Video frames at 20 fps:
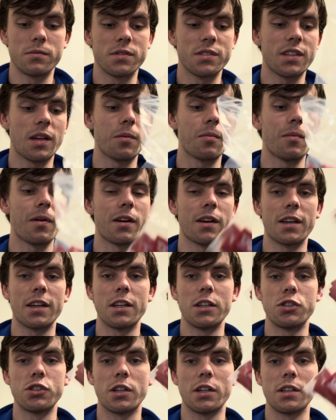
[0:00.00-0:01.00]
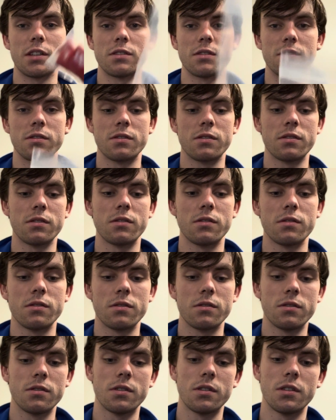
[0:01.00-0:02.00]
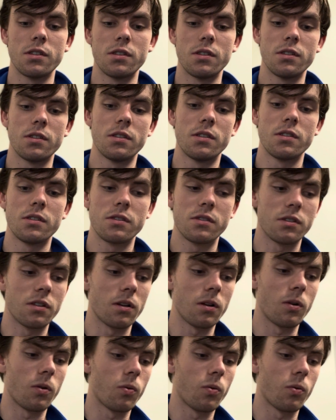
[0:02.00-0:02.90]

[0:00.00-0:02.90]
same amount of keychains. So